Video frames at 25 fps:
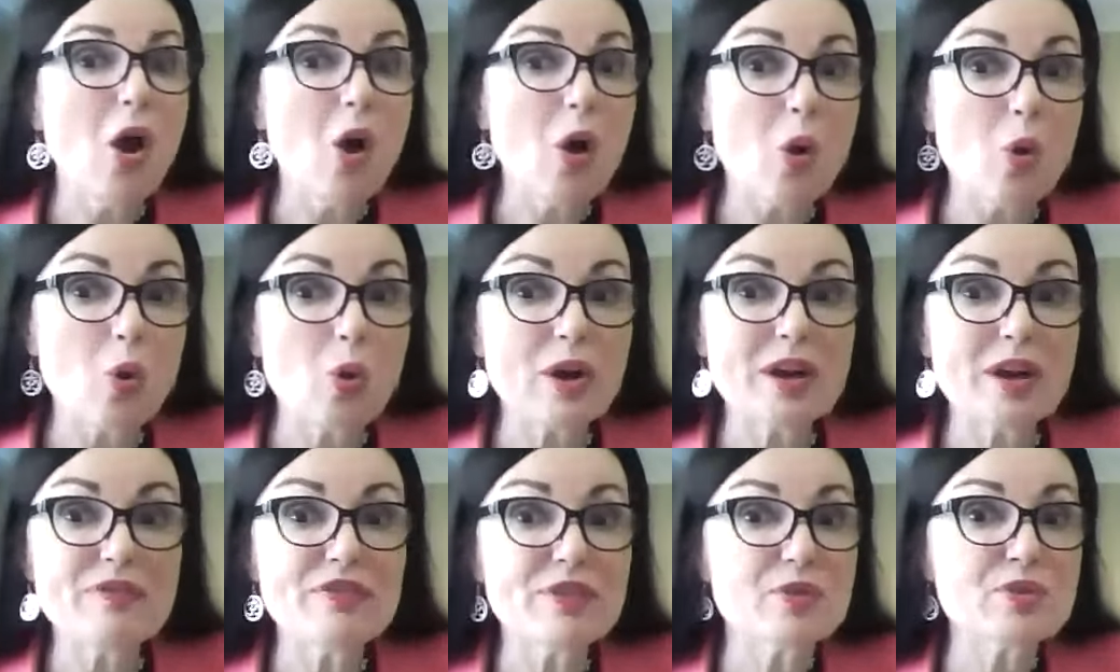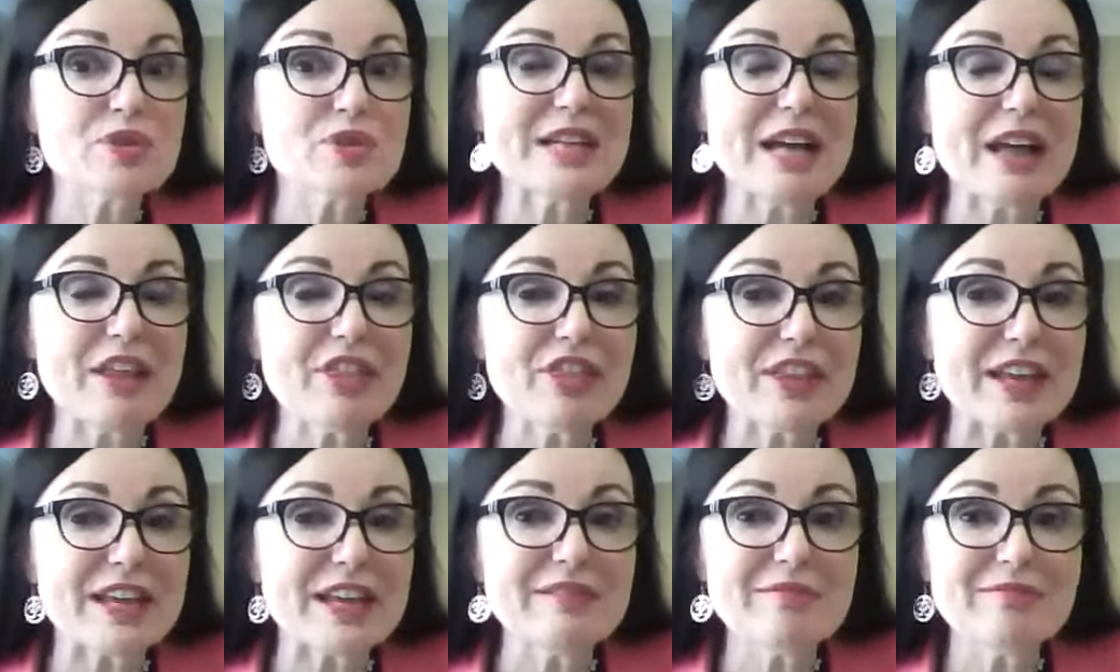Or if there's
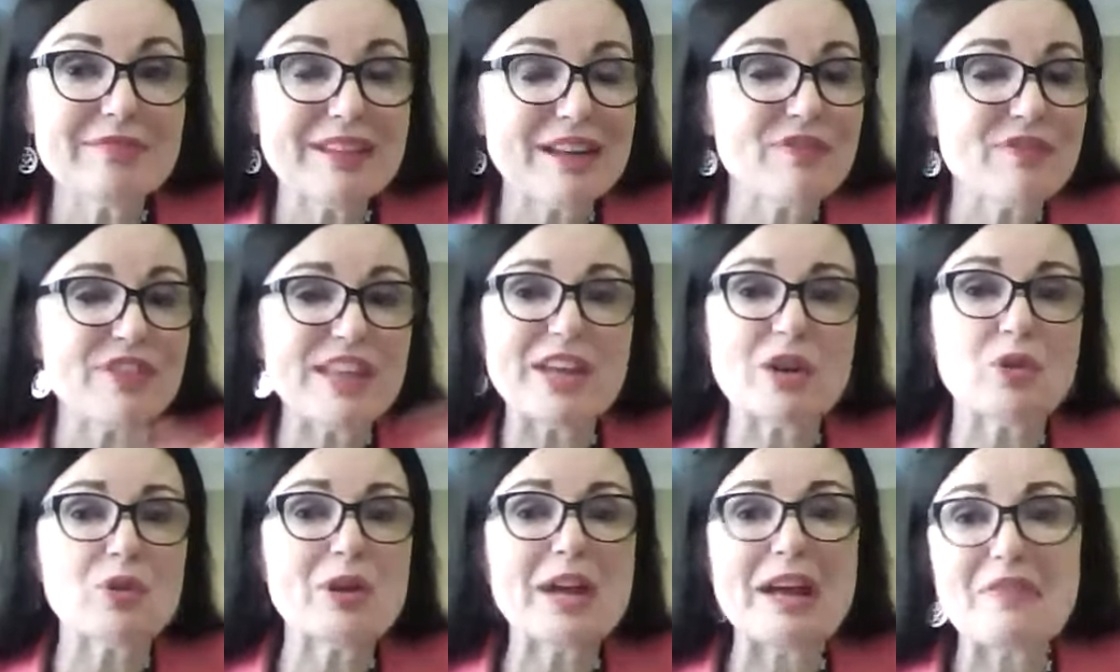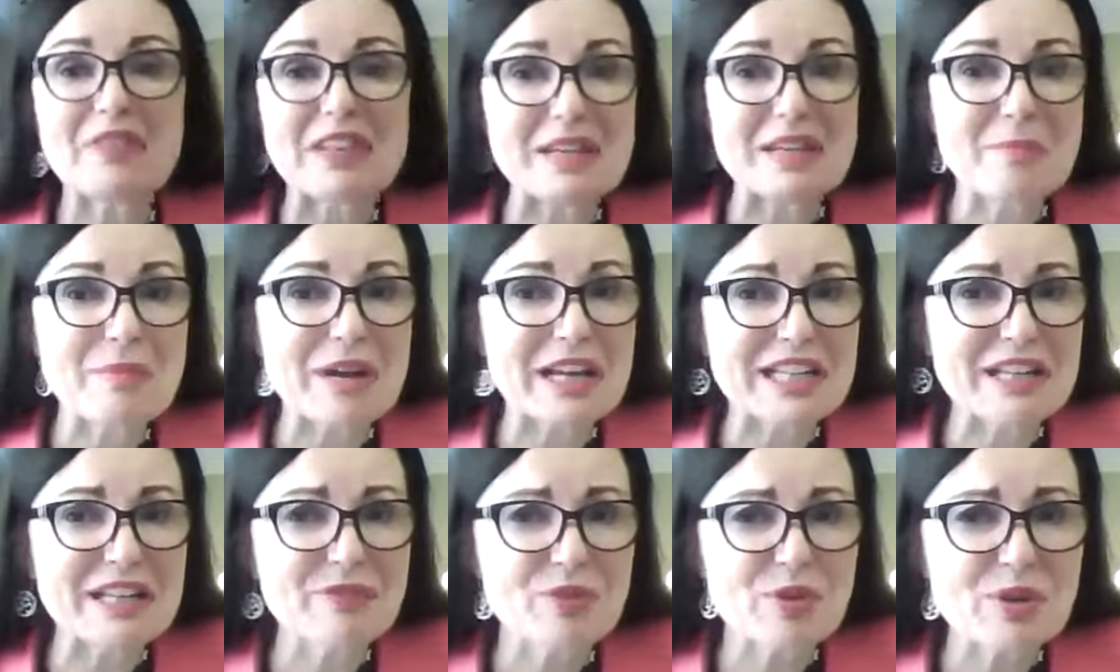nothing, if they don't have any
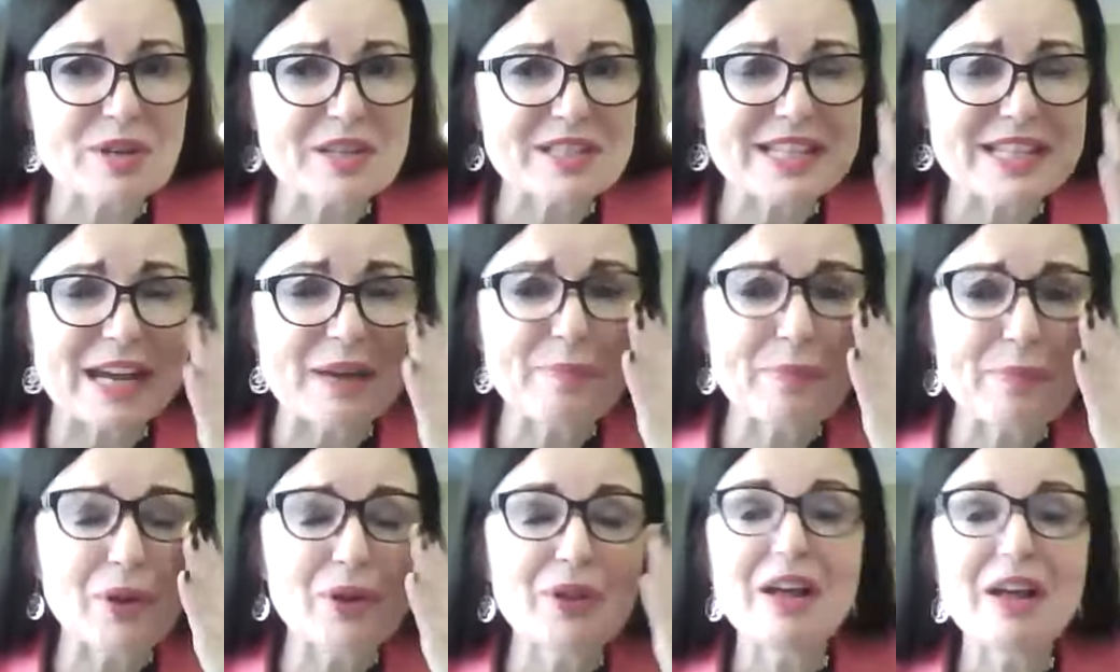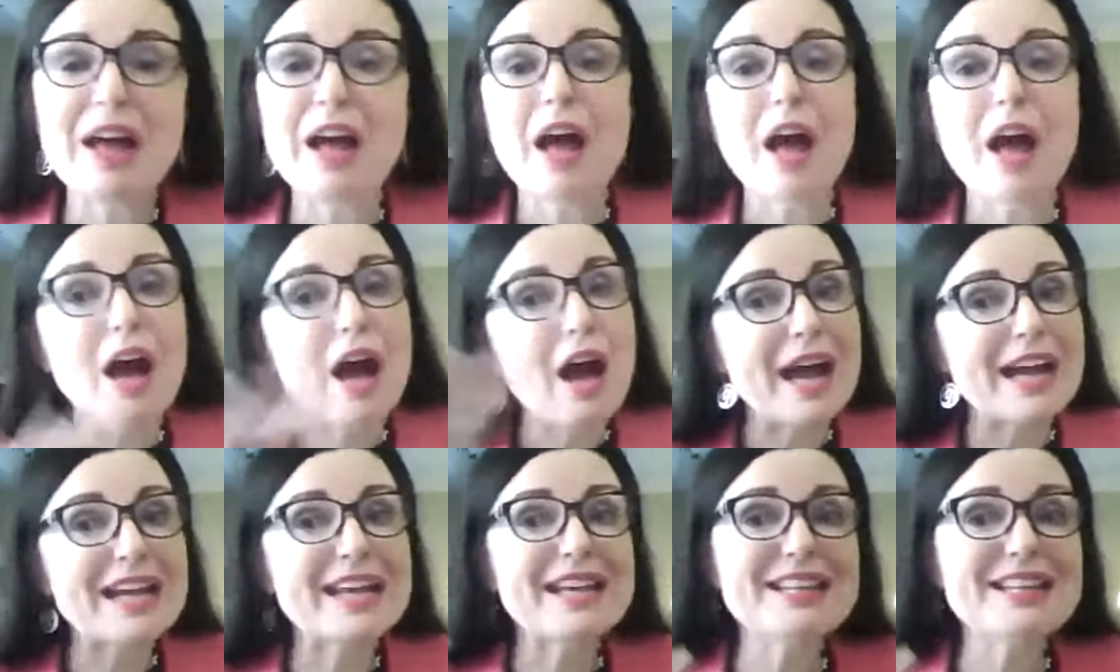money, for example,
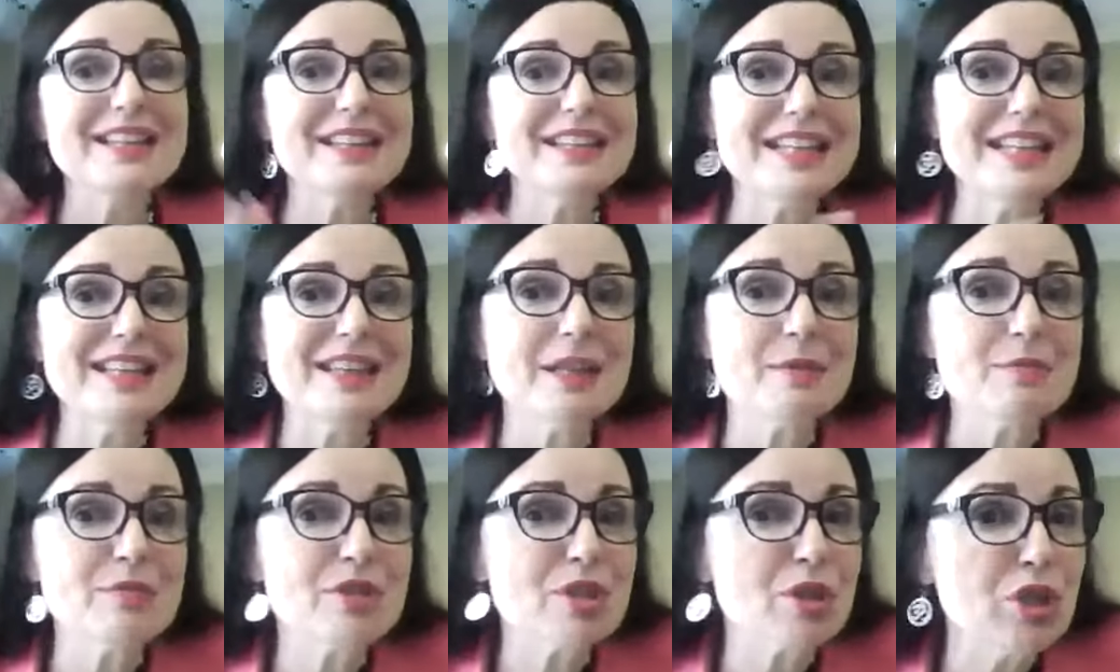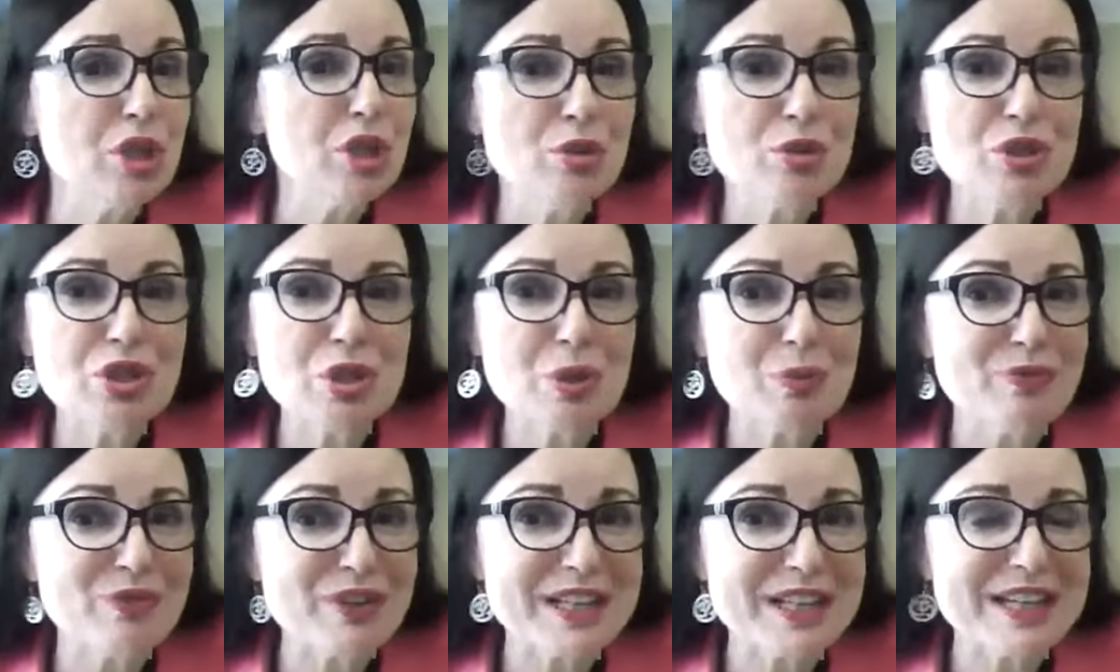I can lead them to
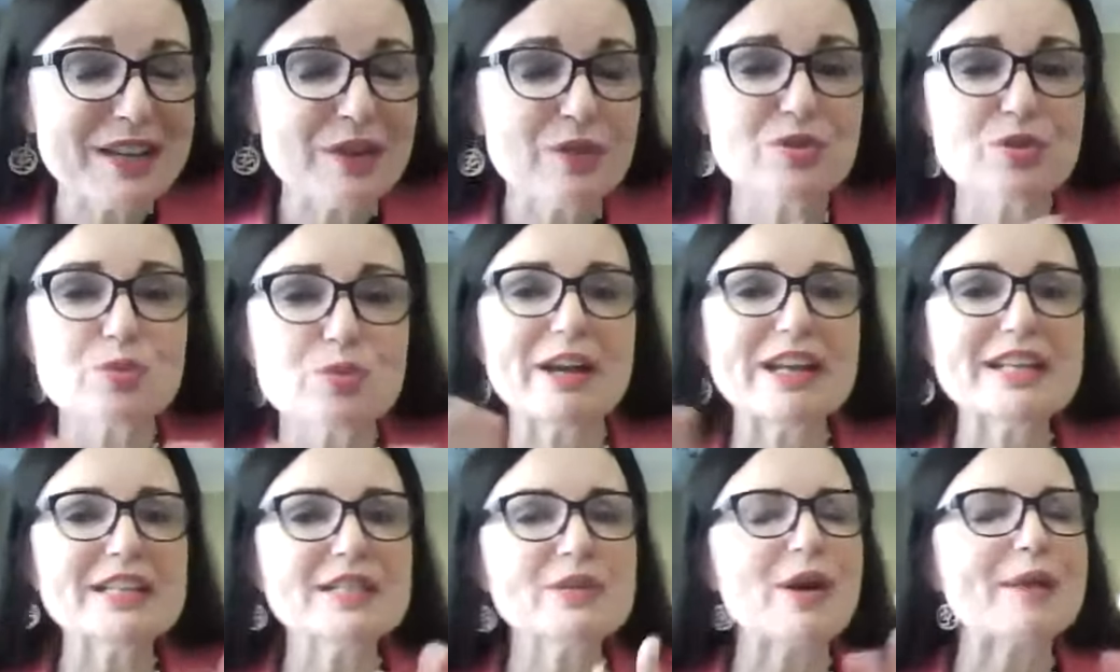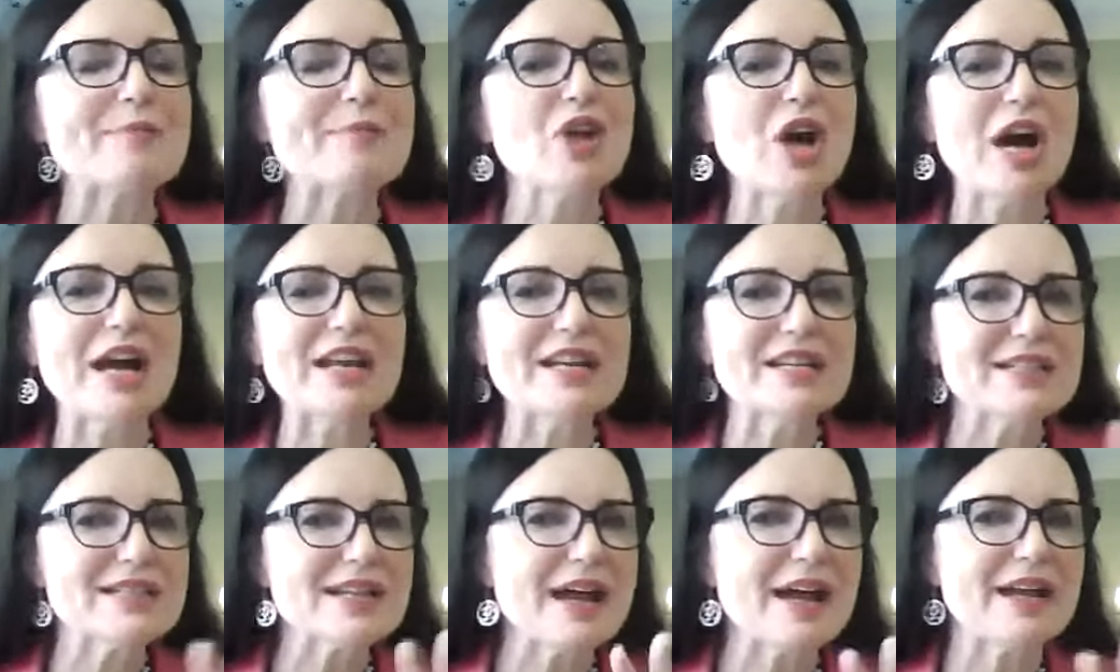YouTube videos, right? So I'm not
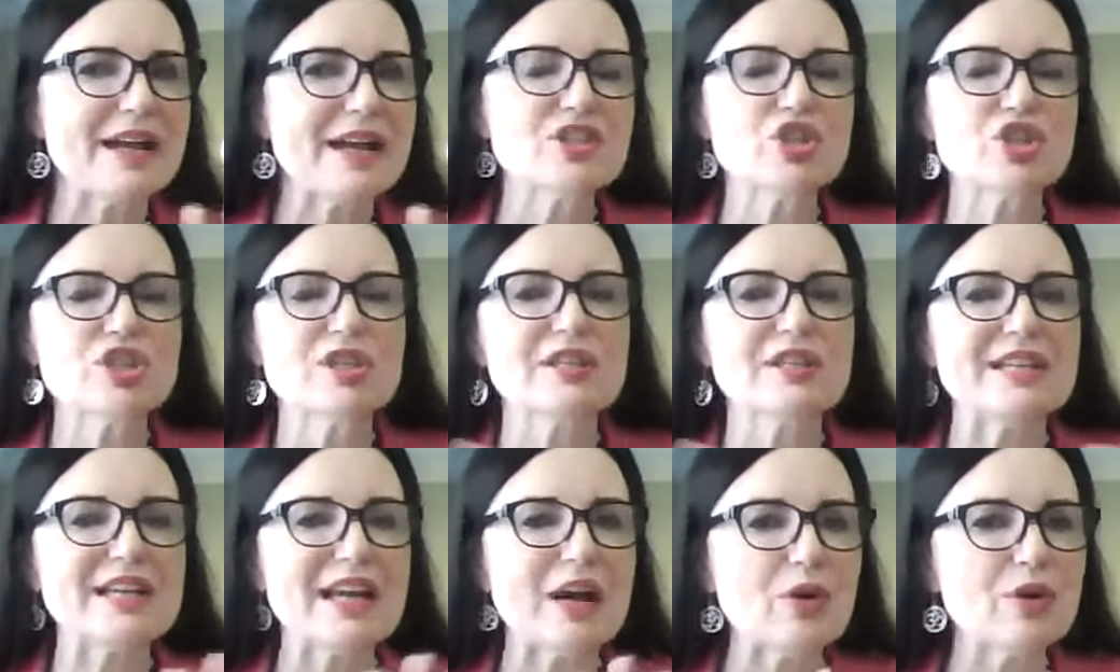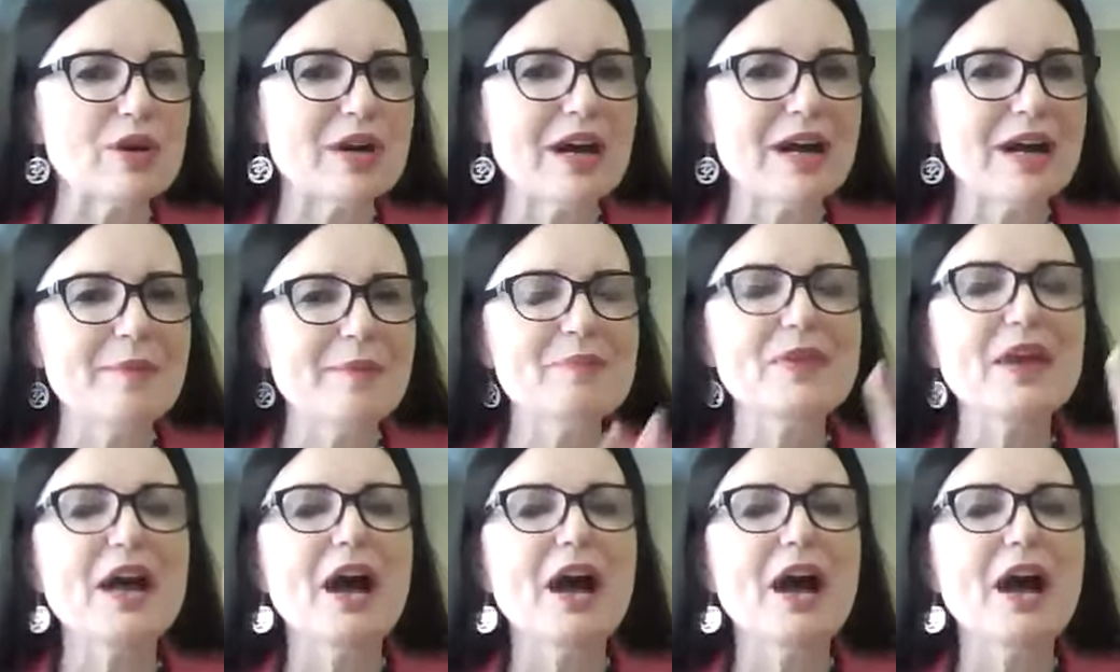attached to the outcome.